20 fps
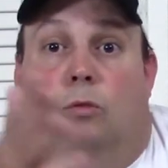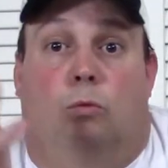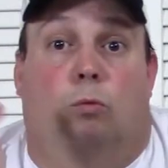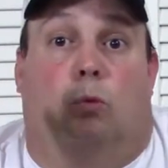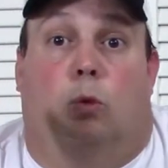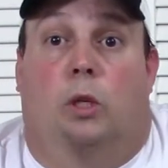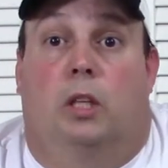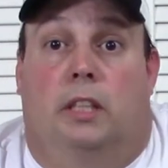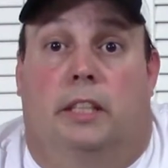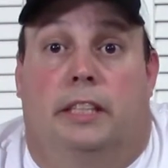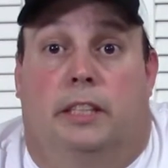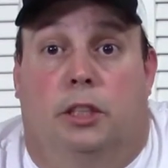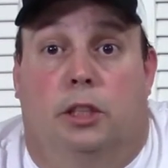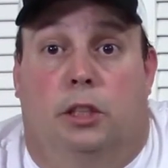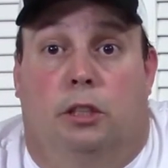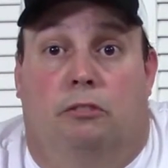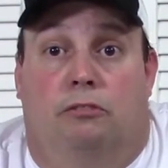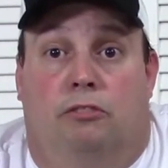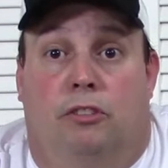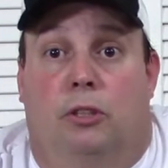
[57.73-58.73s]
really
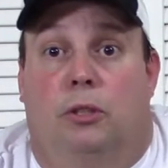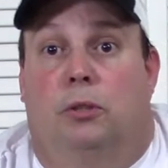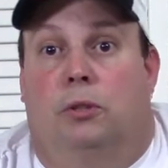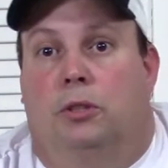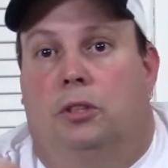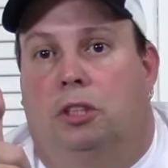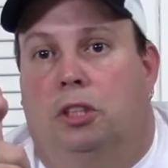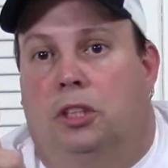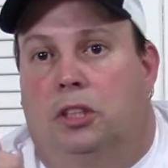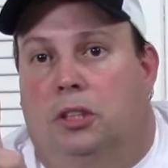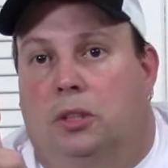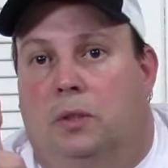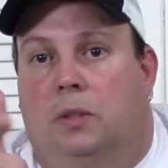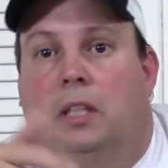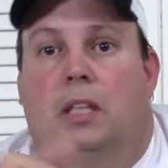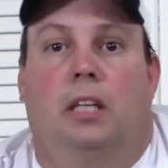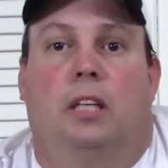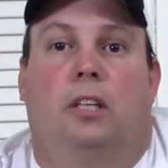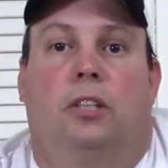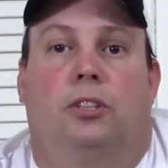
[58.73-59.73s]
good food too.
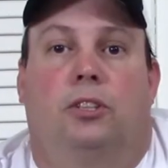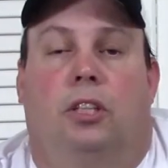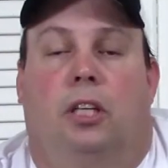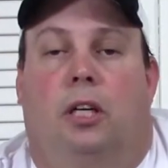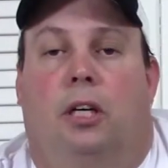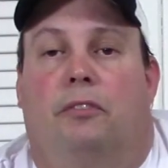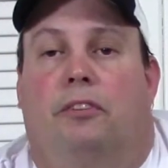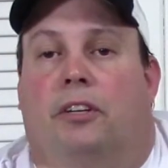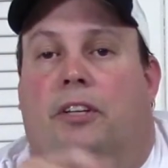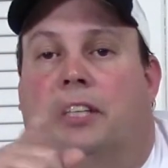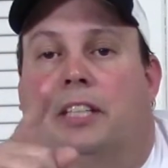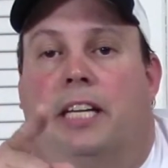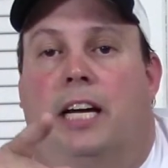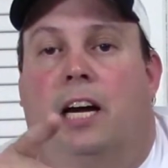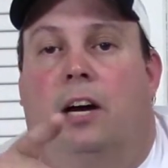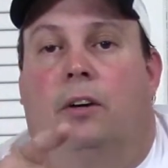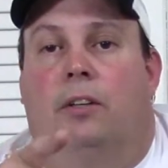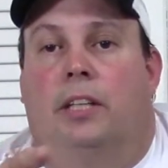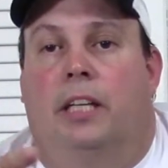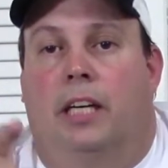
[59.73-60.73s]
So if you're
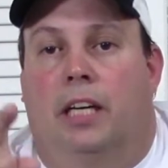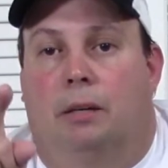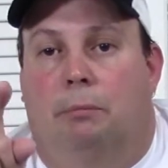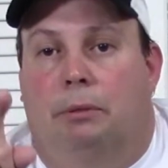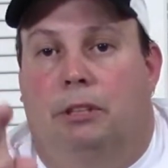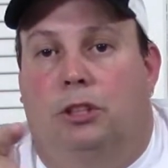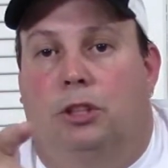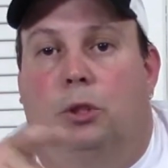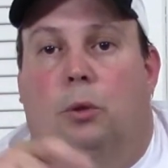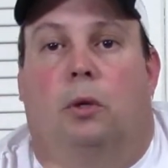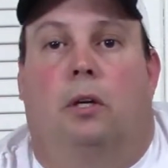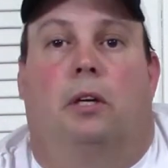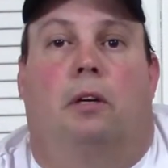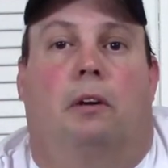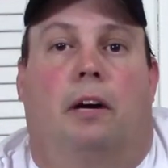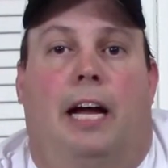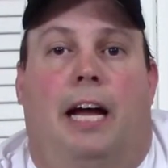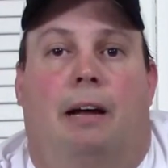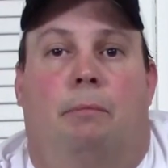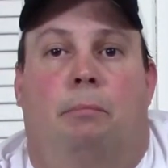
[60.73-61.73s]
down there, be sure to
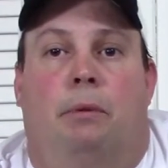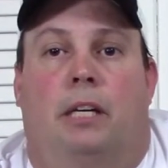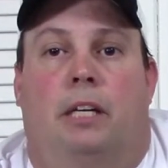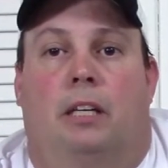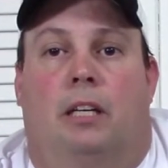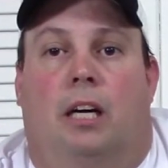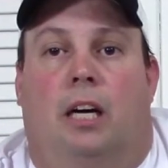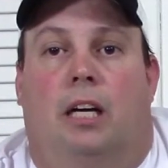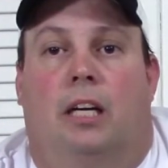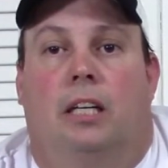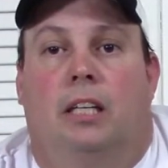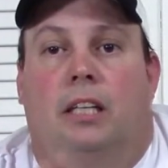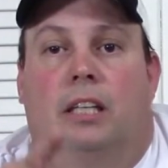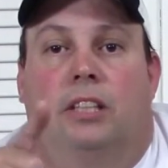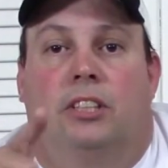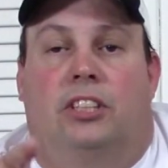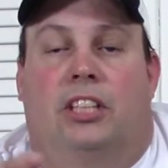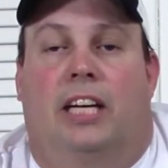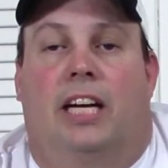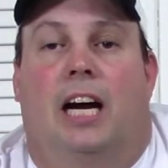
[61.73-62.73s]
grab me and
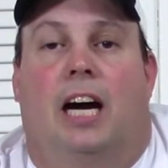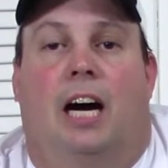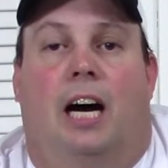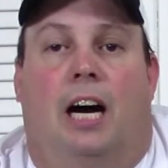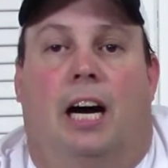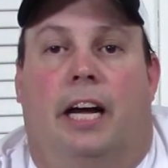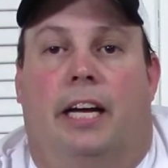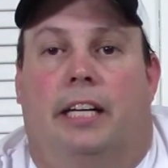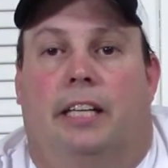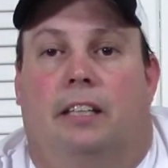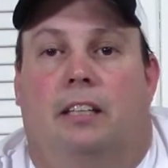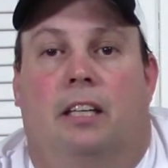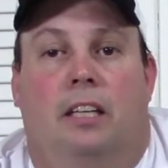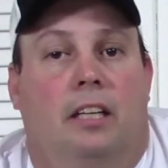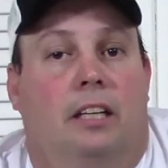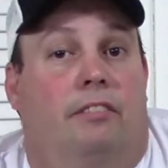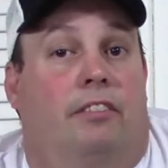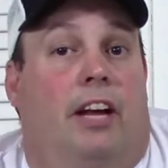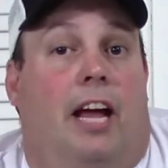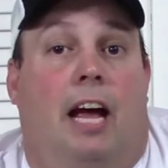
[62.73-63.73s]
say hi. And
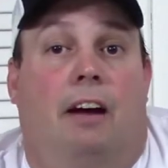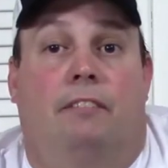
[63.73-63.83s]
if you